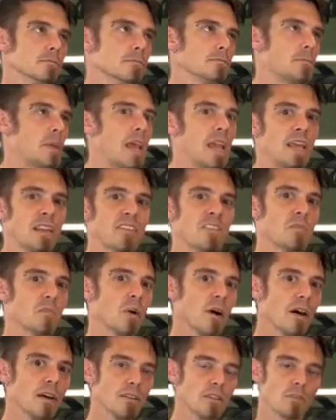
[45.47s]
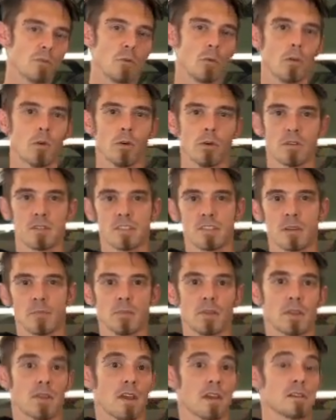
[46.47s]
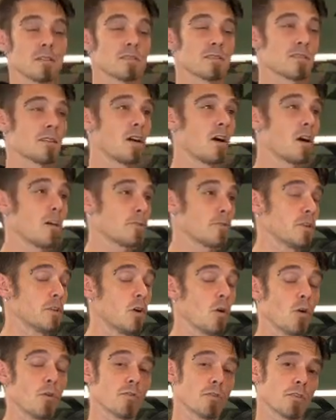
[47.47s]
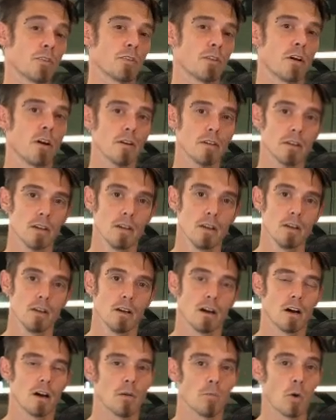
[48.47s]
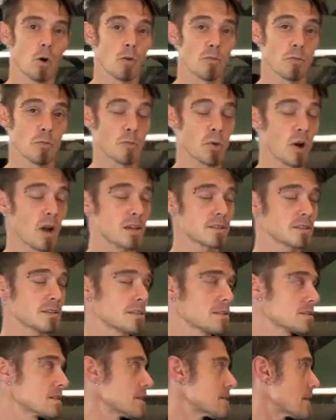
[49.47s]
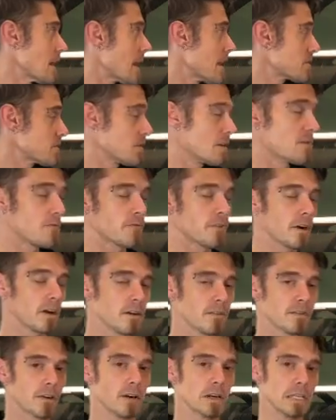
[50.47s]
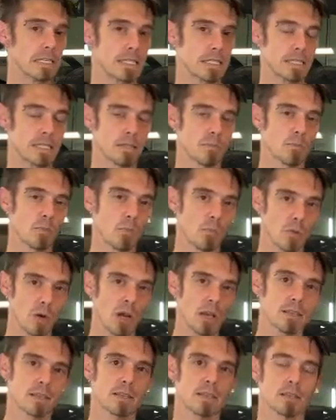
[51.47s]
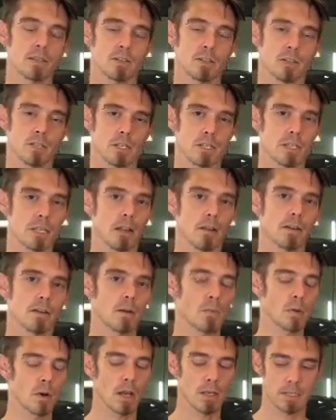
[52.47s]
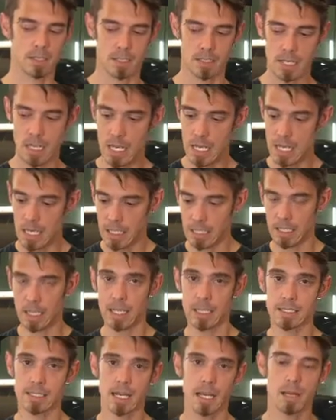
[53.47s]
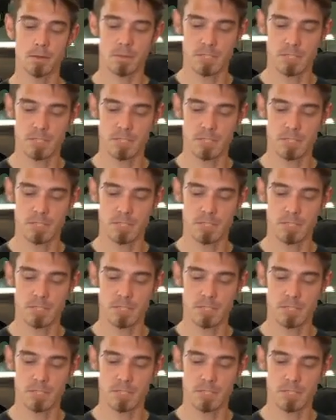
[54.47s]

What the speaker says: pain in the butt or something that is often overthought, over-processed. It's actually a very simple process. It's just a delicate process. A lot of times